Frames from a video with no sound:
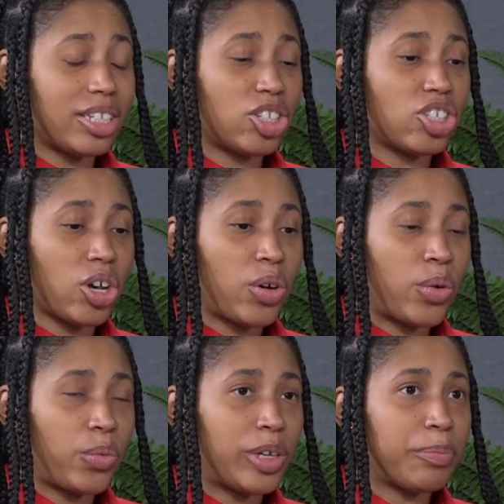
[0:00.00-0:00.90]
So
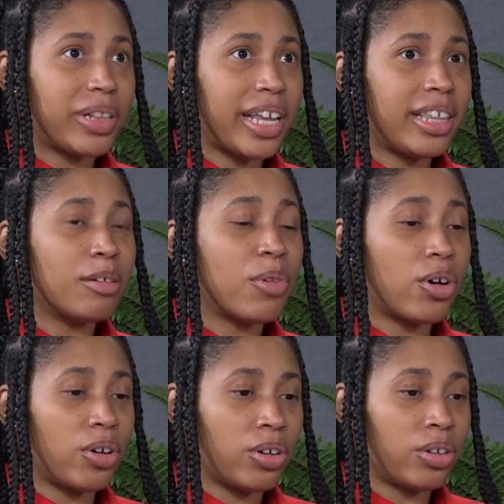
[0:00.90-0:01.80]
we play them
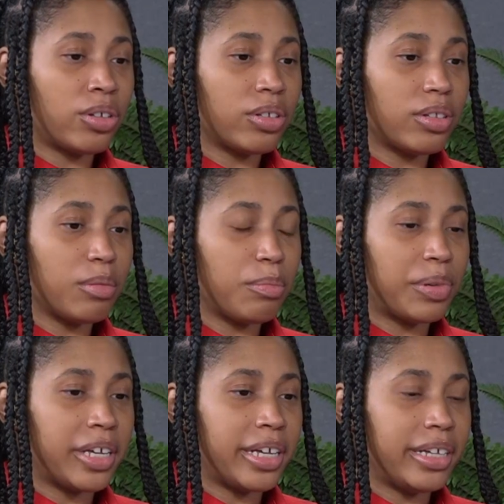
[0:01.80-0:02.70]
all,
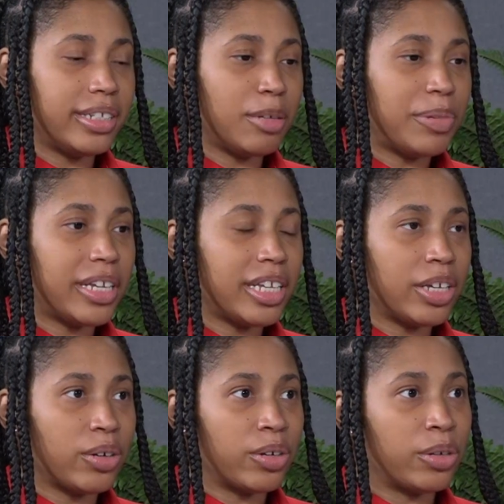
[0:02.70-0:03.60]
but
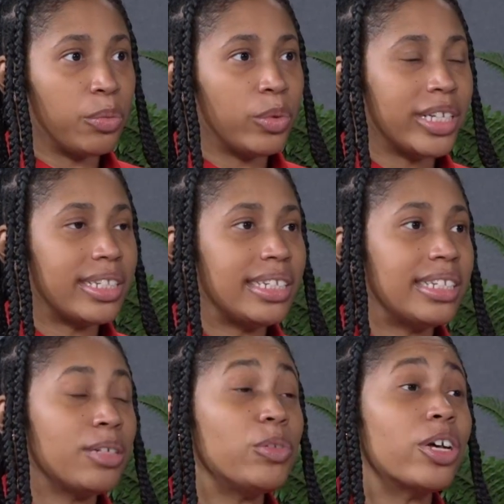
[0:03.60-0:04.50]
depending on what
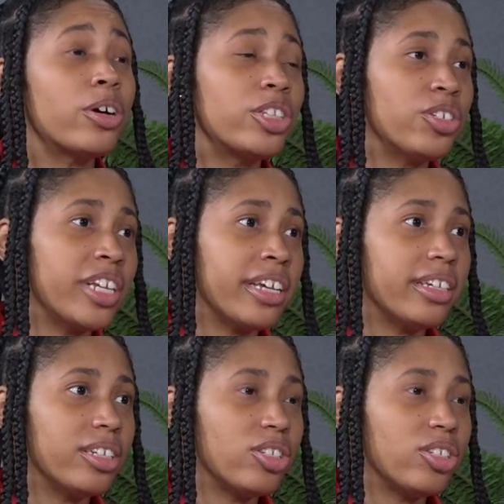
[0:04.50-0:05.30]
season, we alternate.